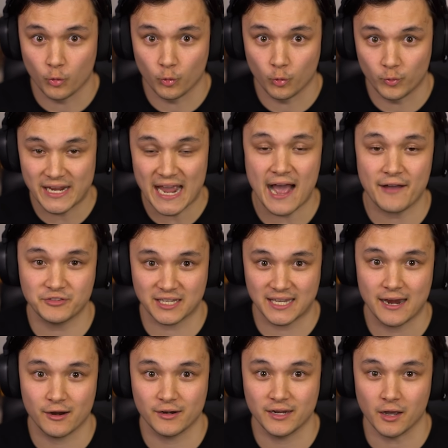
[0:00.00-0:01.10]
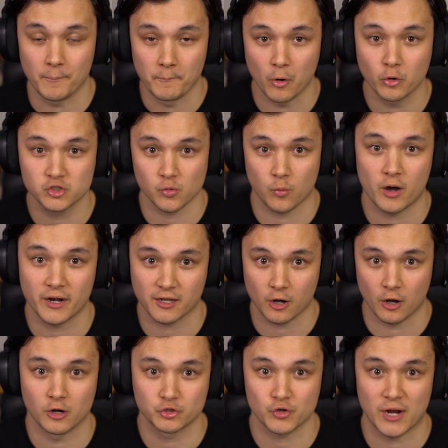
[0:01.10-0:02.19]
we have to carry a most wanted
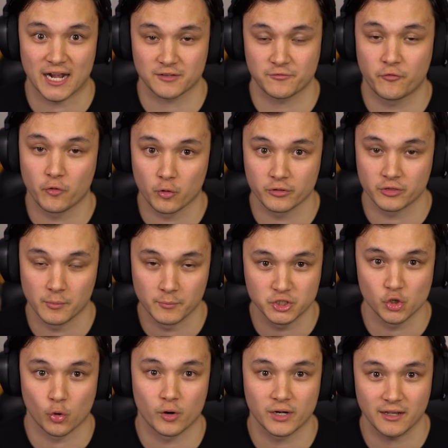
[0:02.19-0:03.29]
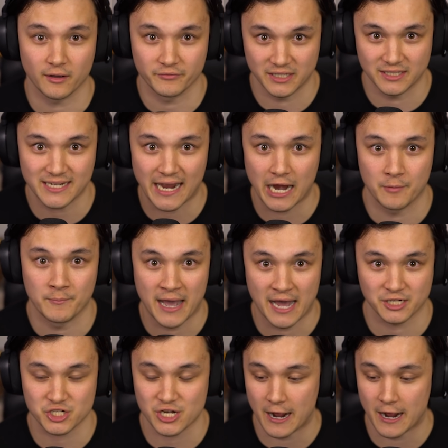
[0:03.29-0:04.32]
contract for the majority of the entire match.